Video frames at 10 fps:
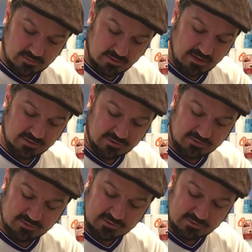All right, so
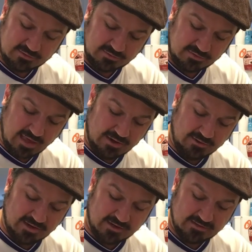it's a
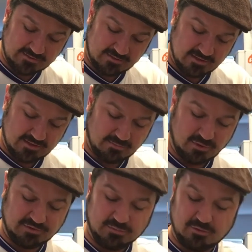Saturday in
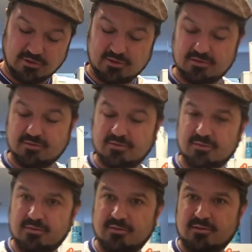Baltimore.
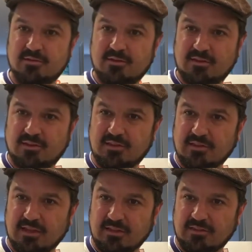You see,
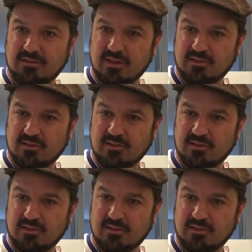look at that. It's a